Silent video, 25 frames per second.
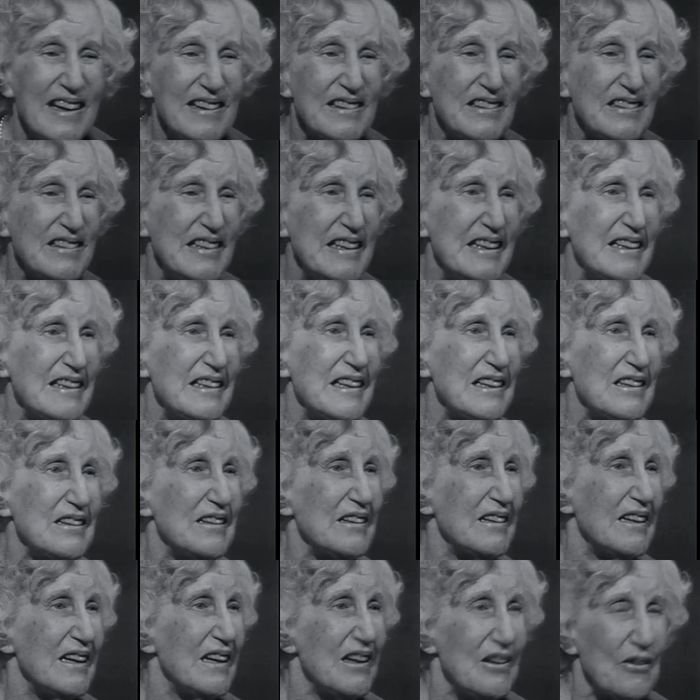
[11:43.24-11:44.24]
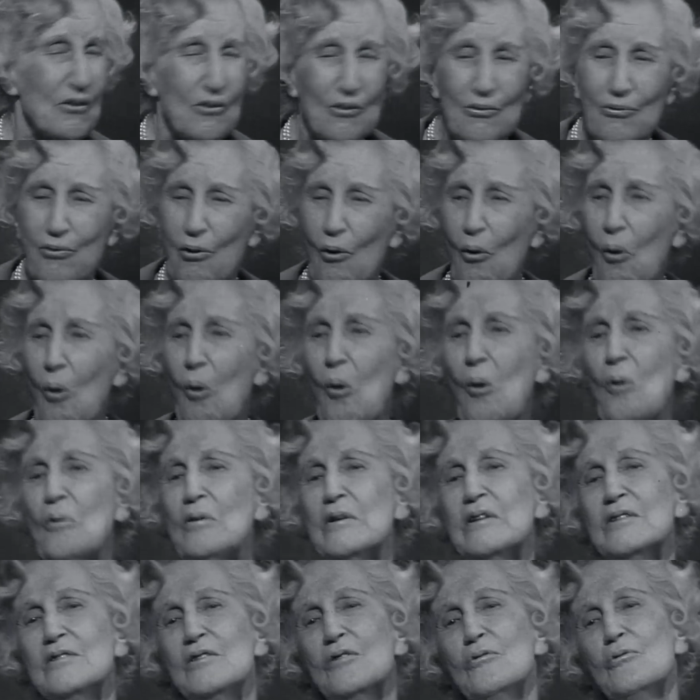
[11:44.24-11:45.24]
uh, seeing it
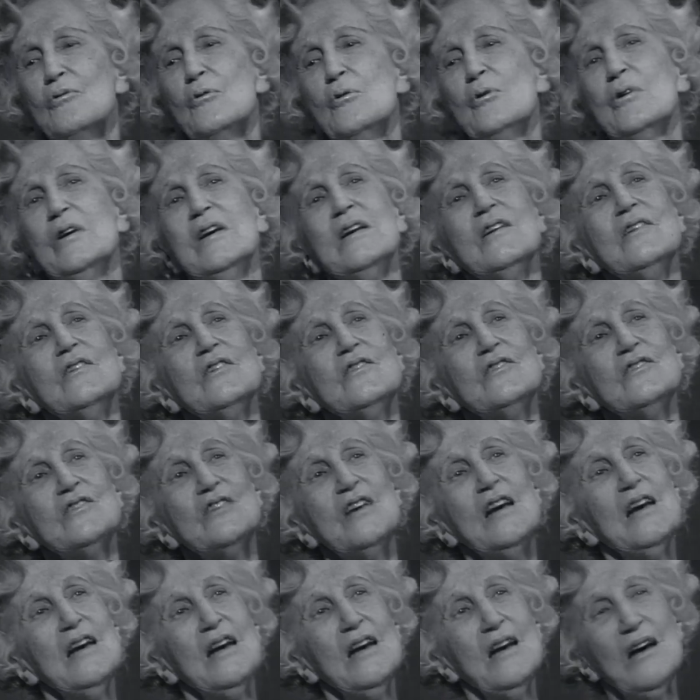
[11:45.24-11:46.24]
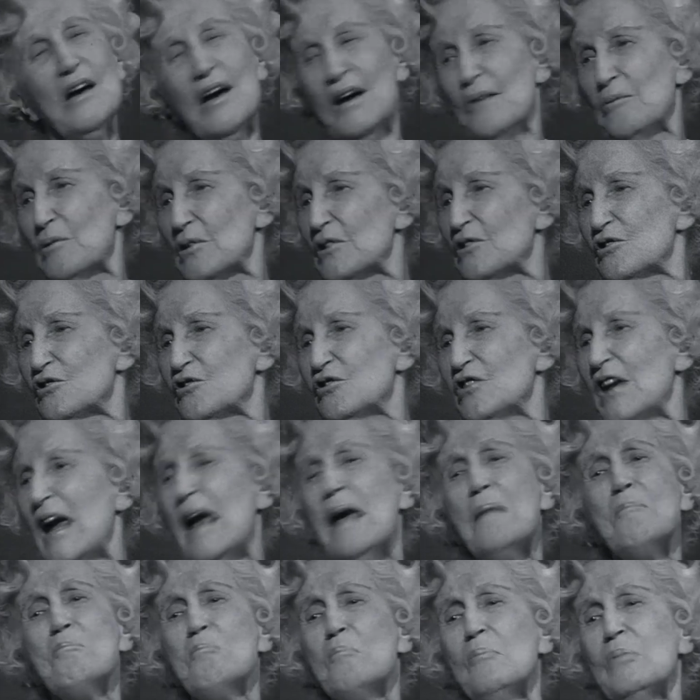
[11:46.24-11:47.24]
fall into ruins uh, with a
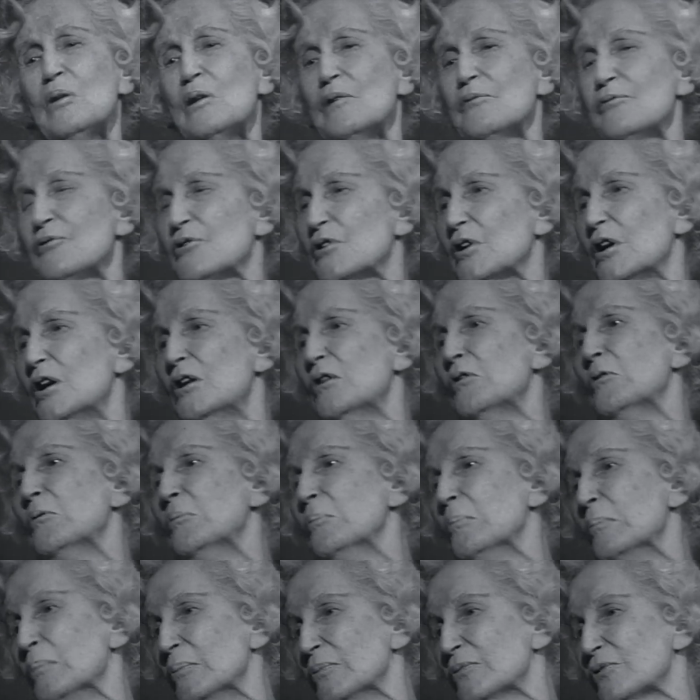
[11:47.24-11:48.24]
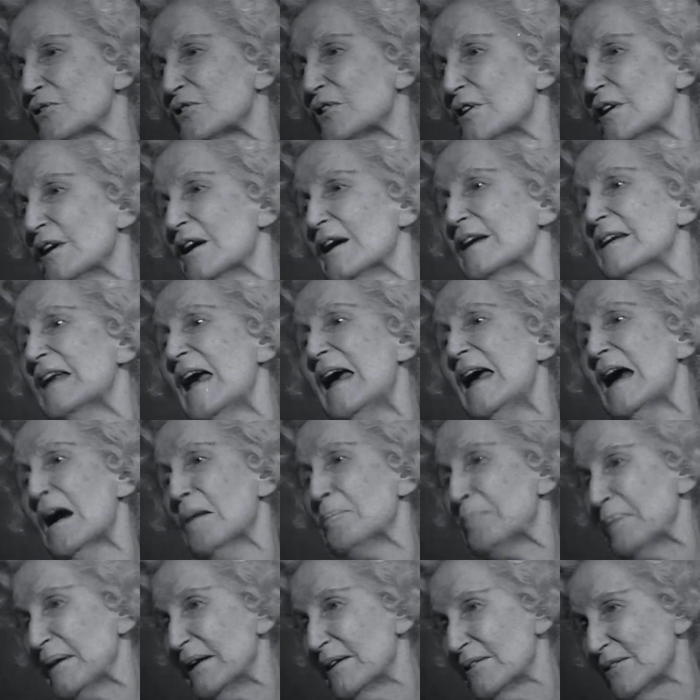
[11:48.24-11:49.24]
shamble of combs and
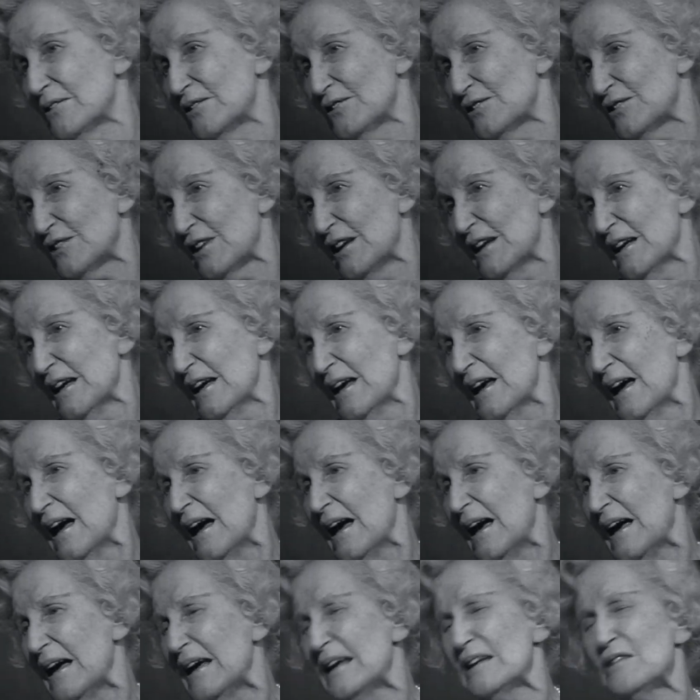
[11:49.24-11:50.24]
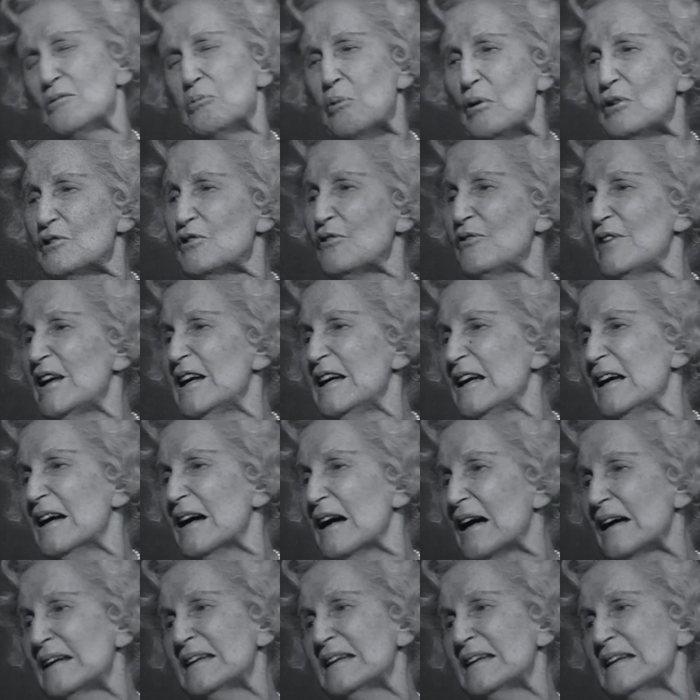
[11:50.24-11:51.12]
hairpins, uh, it was a very